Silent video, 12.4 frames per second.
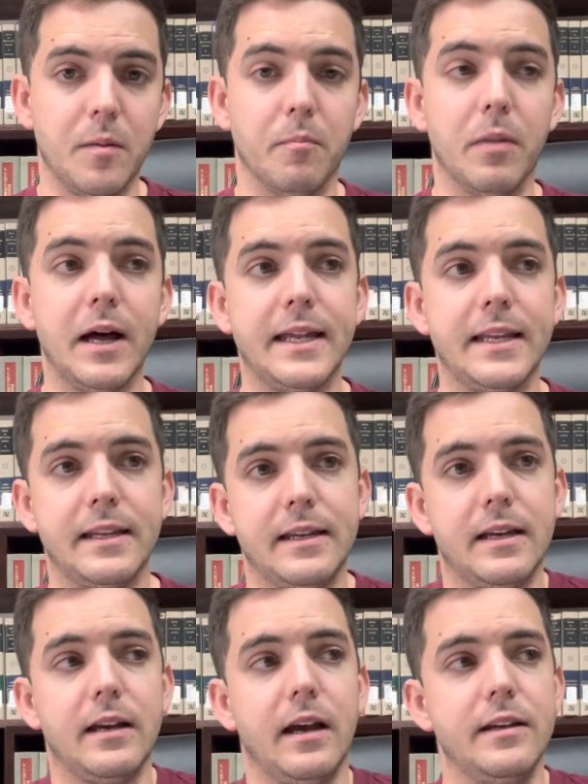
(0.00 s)
But
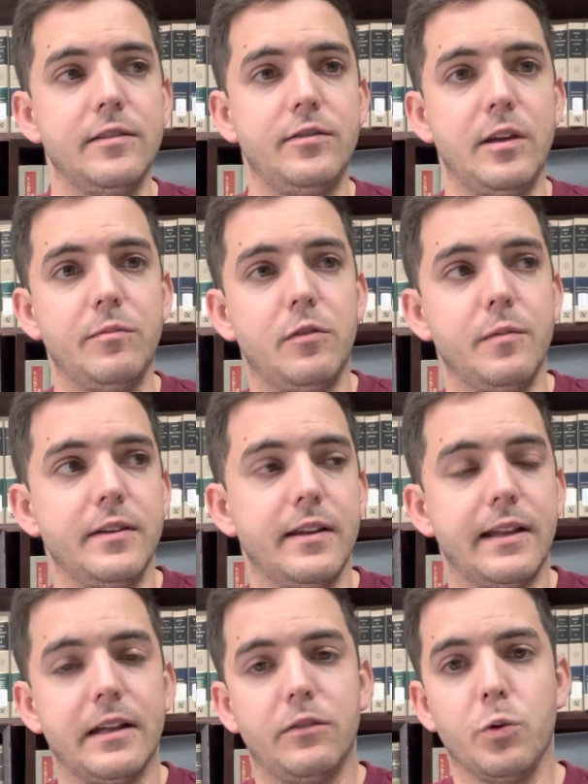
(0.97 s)
uh, it seems to me that
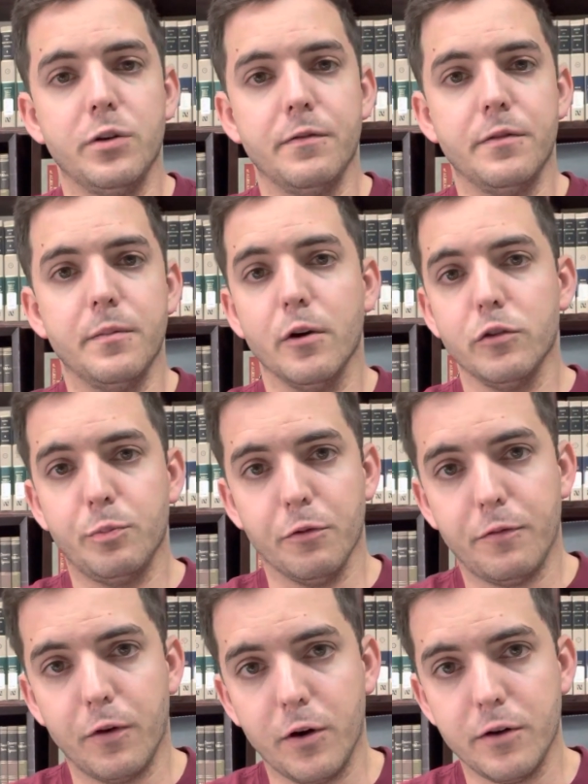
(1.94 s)
that's one of the most
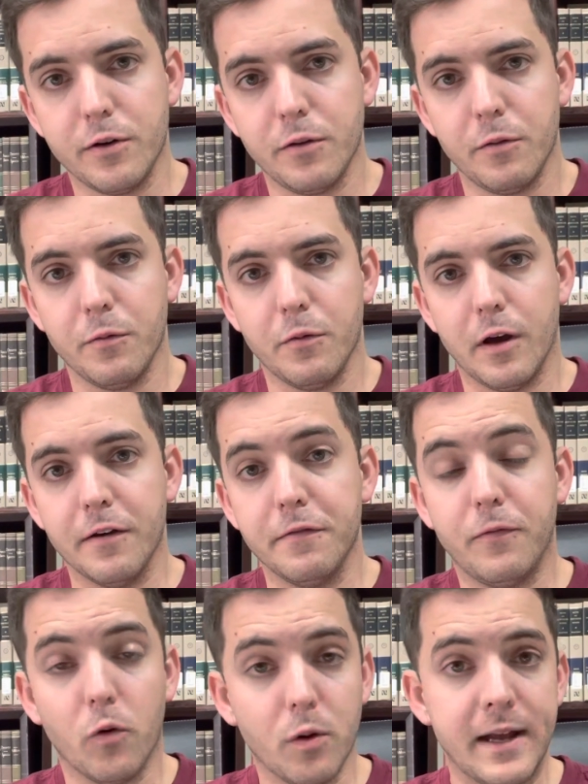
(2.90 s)
preferred uh,
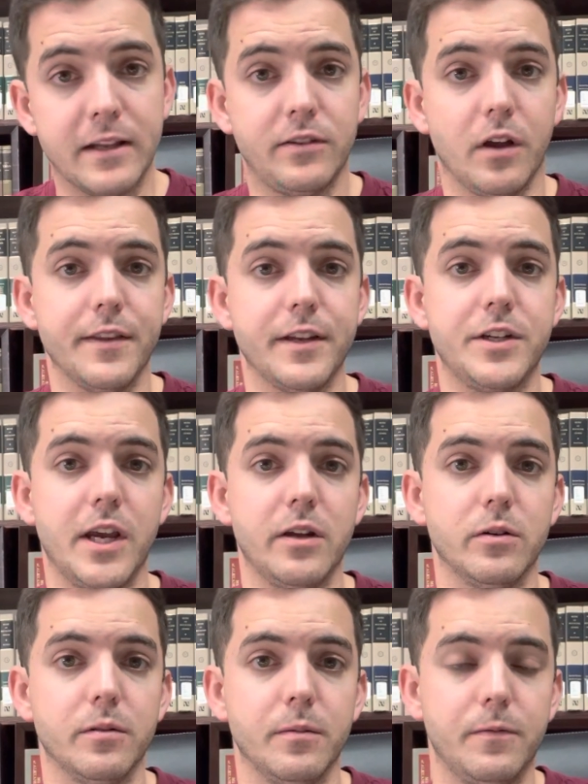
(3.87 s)
formats on the
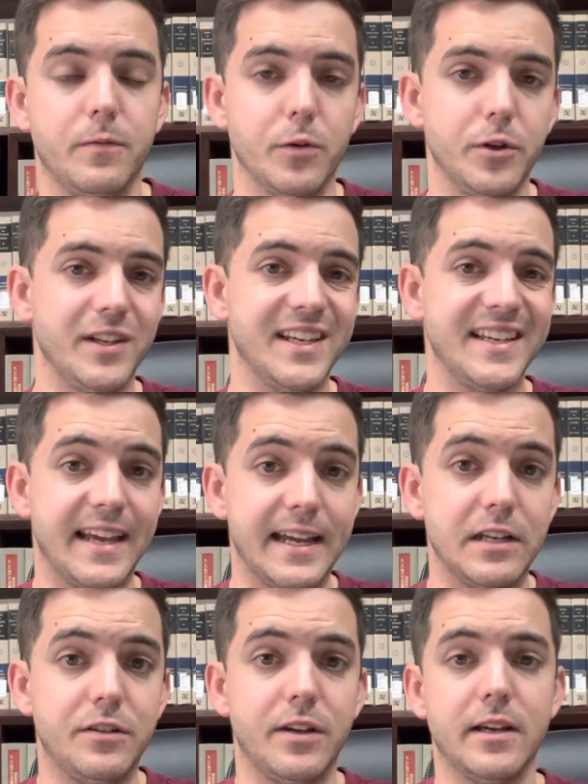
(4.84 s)
channel for you to
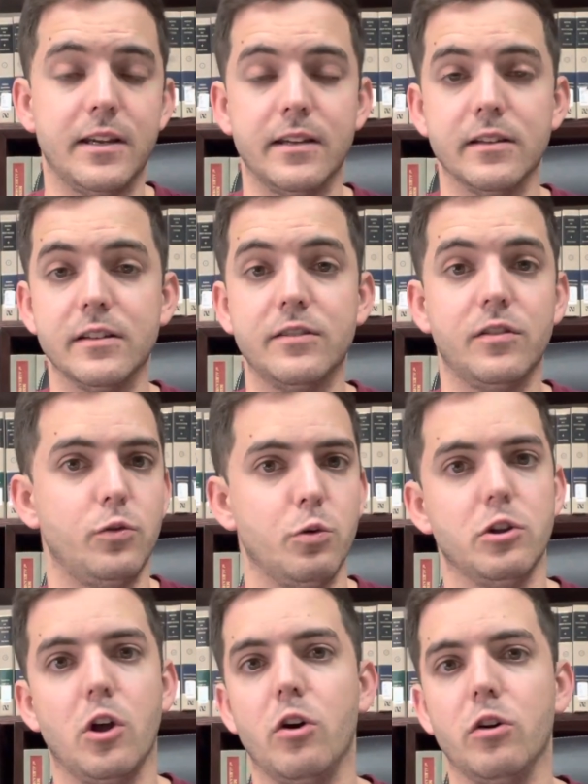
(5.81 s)
engage in and listen to a
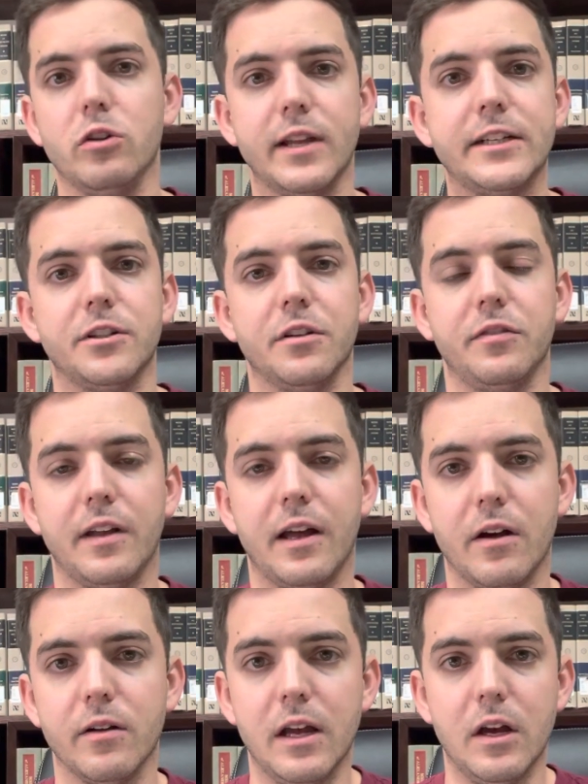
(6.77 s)
long lecture
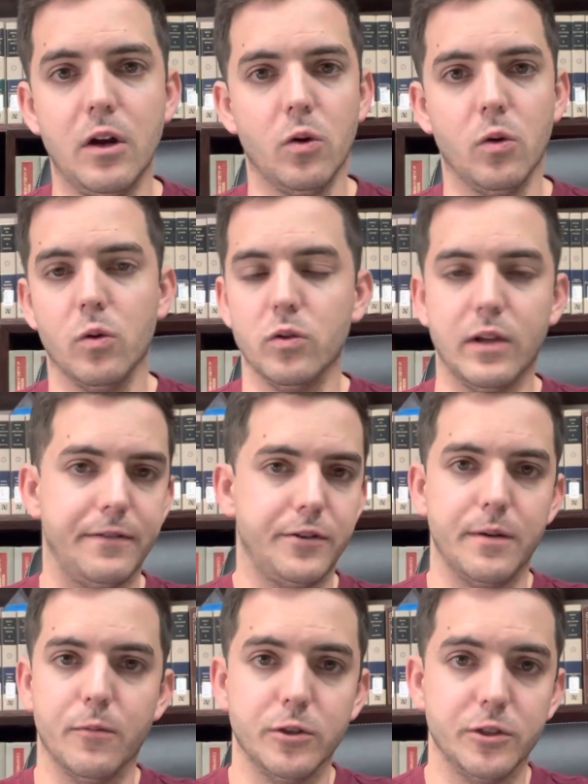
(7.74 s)
style live
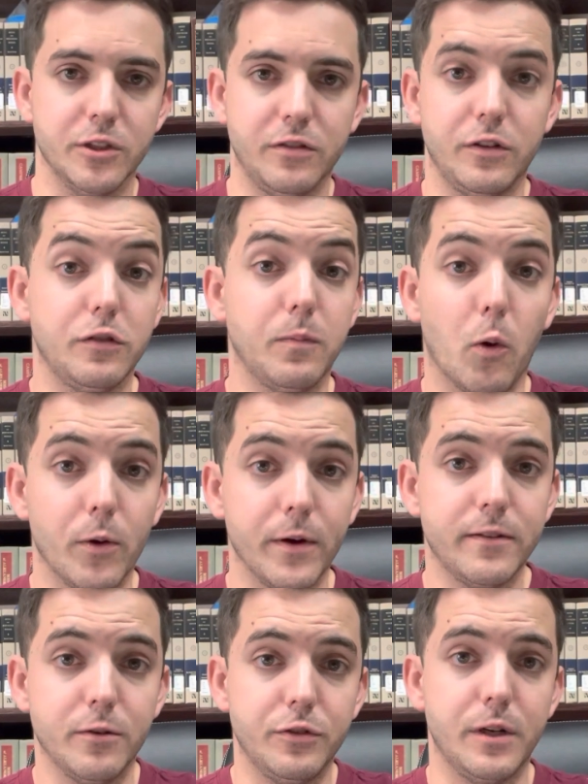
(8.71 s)
stream or just exploring
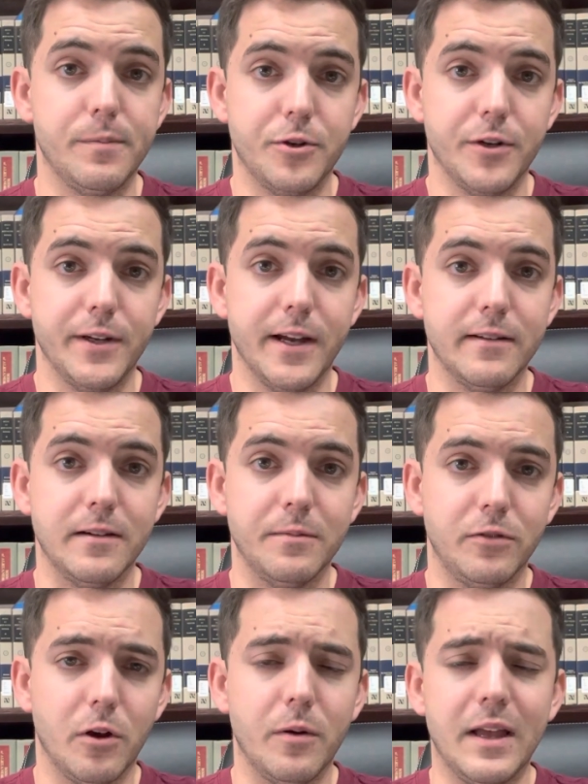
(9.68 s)
through scripture together.
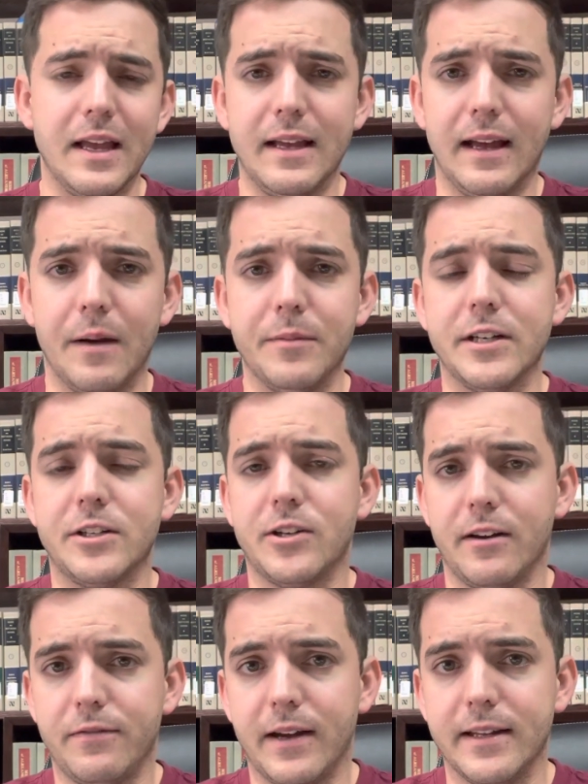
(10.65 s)
So I'm going to try
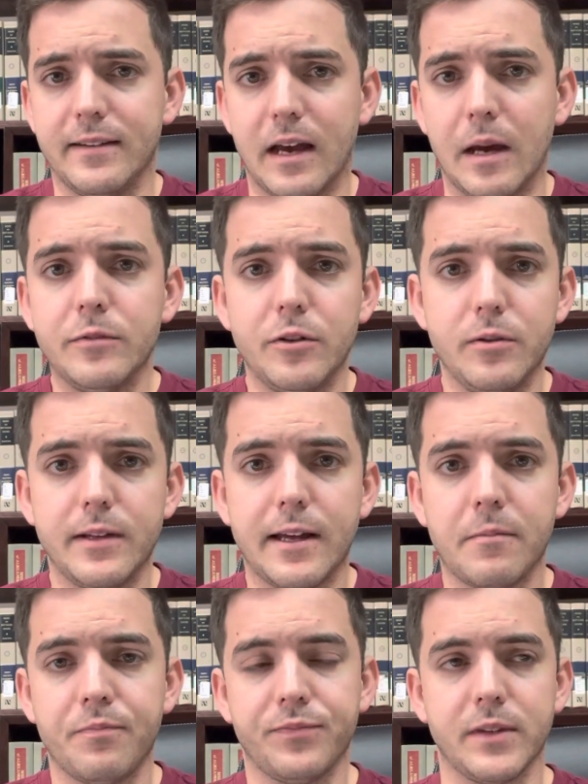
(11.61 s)
to find time to do
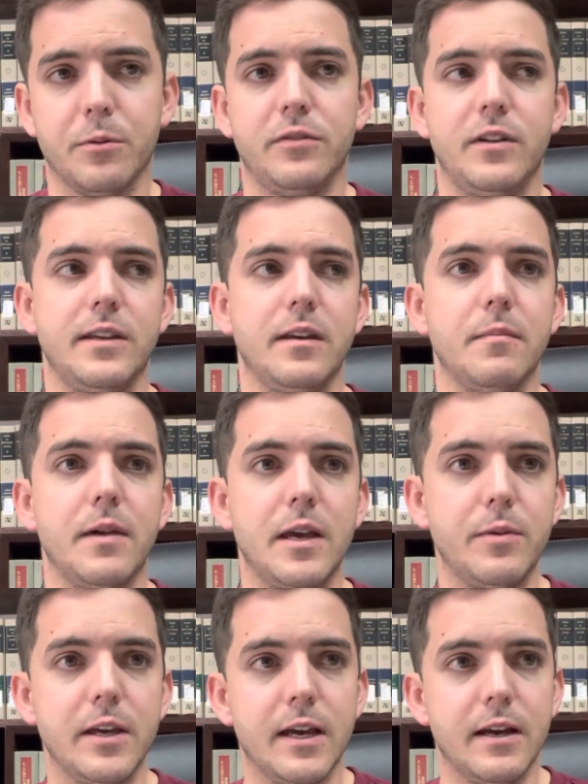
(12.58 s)
that. I was thinking
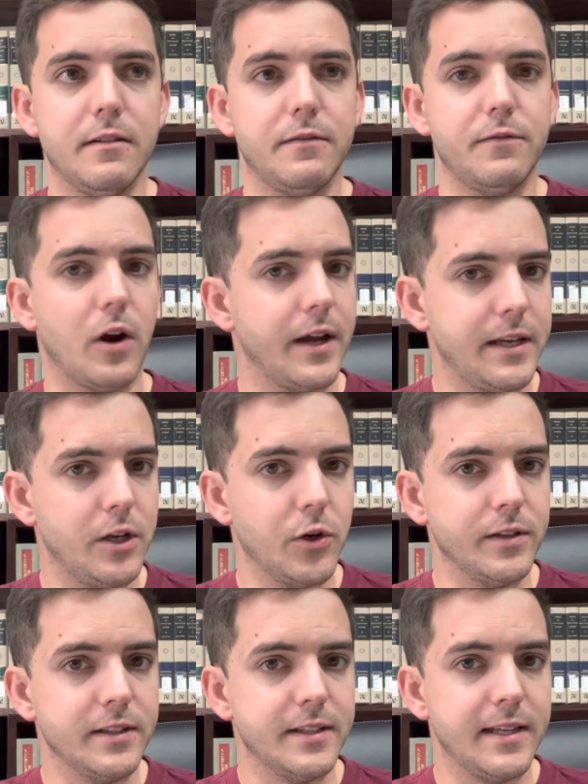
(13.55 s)
maybe Friday
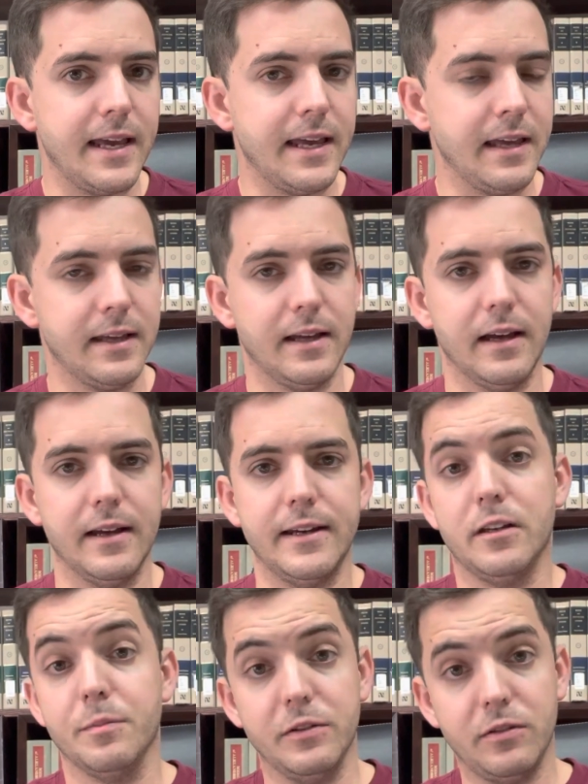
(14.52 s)
during the day, uh, and it
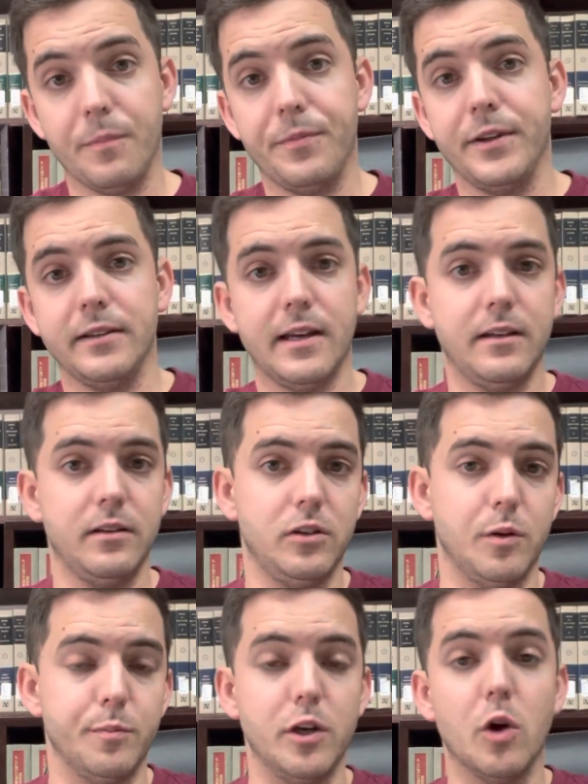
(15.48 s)
could be something that
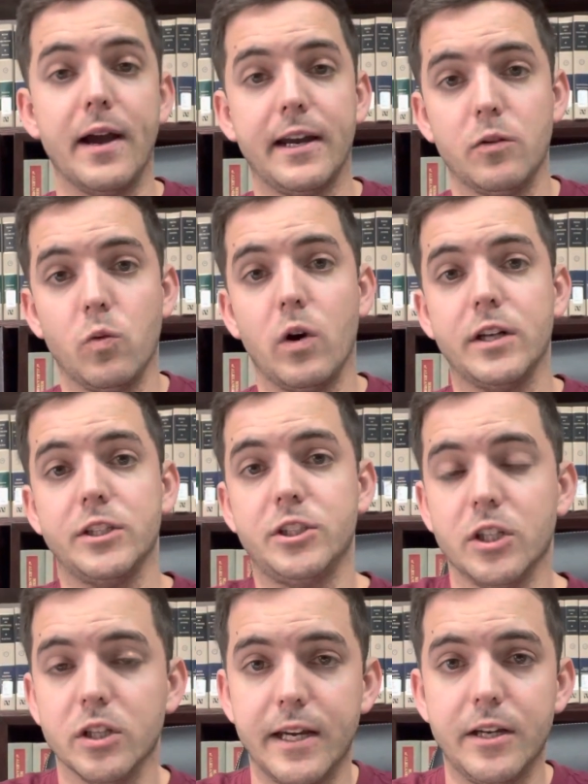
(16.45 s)
could be go back and
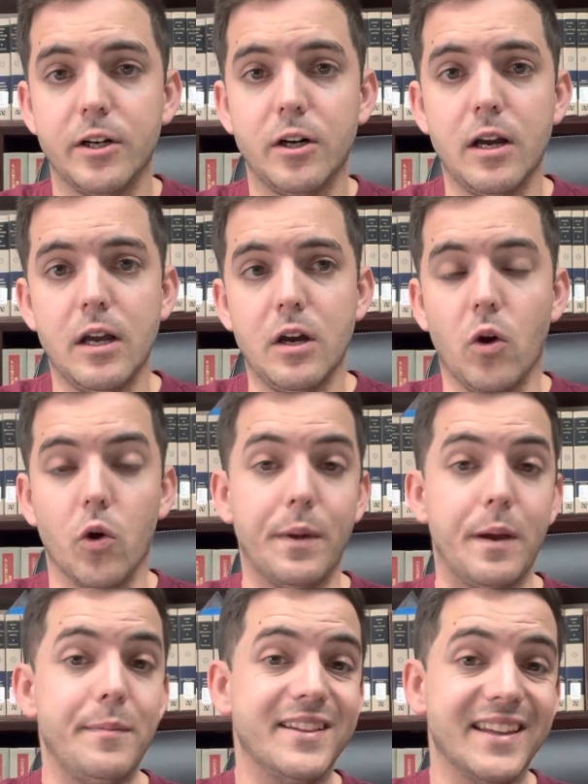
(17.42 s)
watched later, or
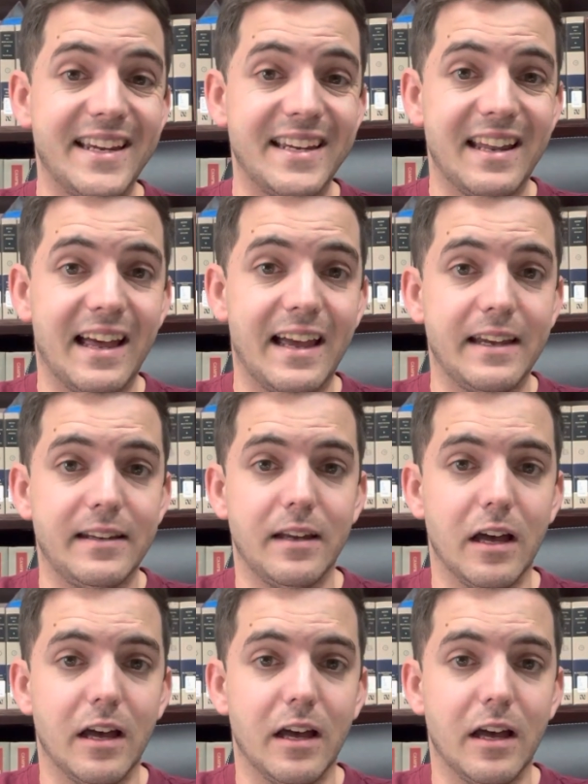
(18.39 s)
maybe late at night.